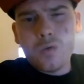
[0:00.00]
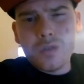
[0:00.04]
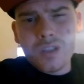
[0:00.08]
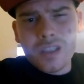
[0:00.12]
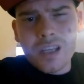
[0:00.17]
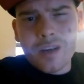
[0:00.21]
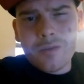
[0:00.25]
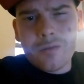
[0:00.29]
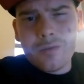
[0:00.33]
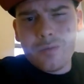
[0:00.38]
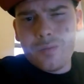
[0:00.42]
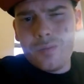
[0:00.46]
has
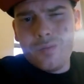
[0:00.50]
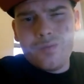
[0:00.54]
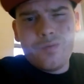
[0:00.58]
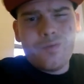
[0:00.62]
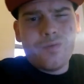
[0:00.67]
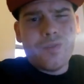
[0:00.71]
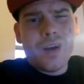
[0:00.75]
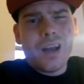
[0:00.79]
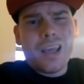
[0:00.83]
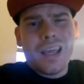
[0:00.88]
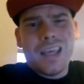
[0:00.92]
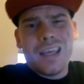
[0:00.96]
never
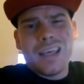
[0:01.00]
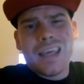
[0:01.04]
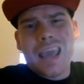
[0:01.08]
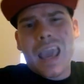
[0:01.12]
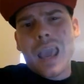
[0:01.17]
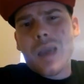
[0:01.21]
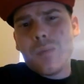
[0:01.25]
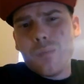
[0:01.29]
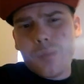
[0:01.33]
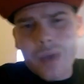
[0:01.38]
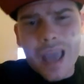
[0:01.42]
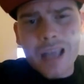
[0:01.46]
fucking
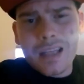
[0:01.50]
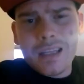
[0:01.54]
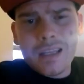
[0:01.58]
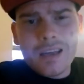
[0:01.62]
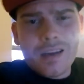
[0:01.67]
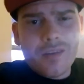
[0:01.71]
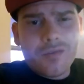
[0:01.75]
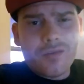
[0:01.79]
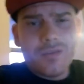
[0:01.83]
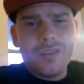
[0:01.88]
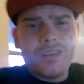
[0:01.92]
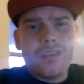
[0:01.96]
gangbanged and
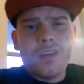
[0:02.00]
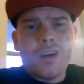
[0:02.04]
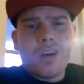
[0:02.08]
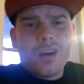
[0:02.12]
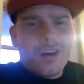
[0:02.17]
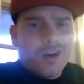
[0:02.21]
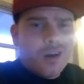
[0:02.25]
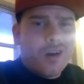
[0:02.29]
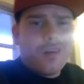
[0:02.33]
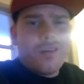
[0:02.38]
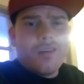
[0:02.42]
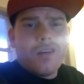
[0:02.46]
never
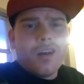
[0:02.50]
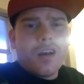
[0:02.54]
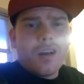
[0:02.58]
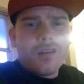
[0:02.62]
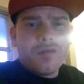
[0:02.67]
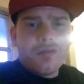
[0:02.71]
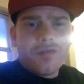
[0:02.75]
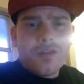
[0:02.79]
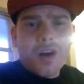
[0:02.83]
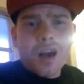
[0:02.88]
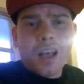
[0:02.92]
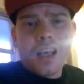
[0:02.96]
done
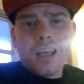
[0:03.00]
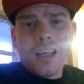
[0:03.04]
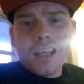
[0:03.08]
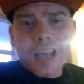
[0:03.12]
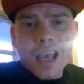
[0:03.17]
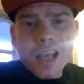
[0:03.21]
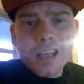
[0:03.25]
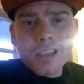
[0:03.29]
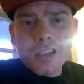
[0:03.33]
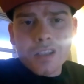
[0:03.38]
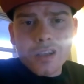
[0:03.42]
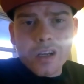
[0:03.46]
nothing fucking
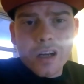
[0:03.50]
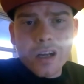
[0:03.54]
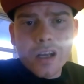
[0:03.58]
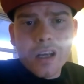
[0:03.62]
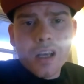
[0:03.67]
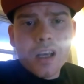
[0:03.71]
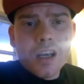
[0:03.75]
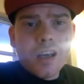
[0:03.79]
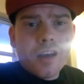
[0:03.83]
gangster.